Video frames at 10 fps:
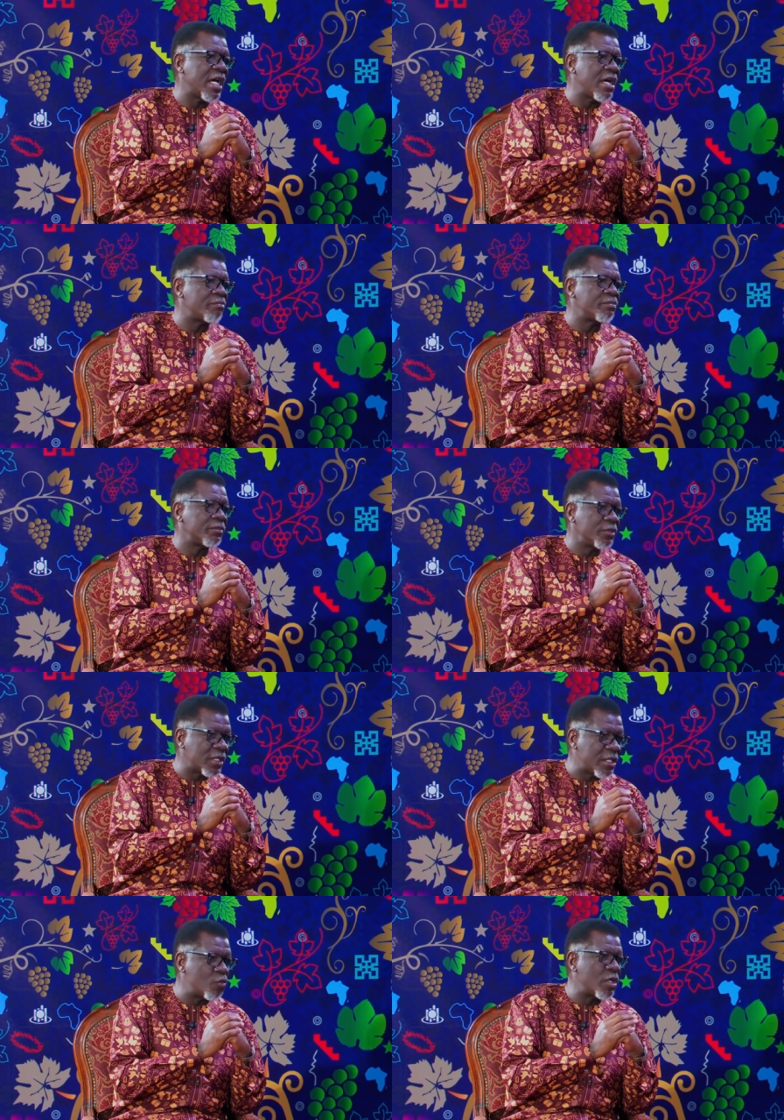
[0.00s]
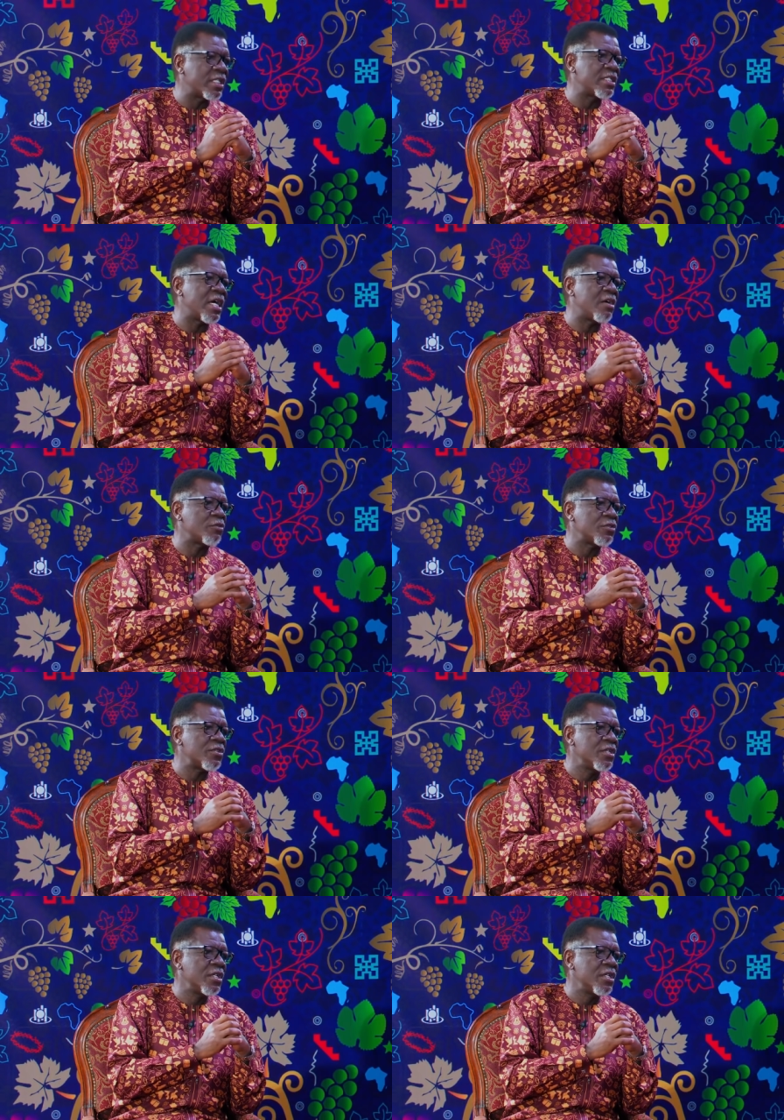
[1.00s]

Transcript: gap, you can work it out.